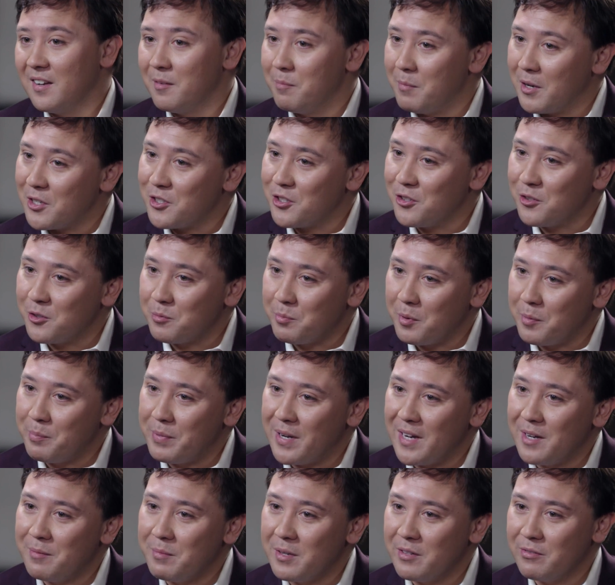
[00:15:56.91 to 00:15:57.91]
Machu's
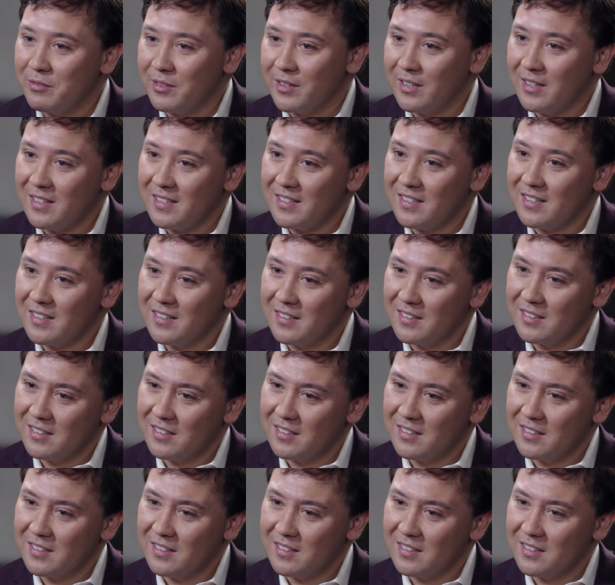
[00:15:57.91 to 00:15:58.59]
prepared me for this?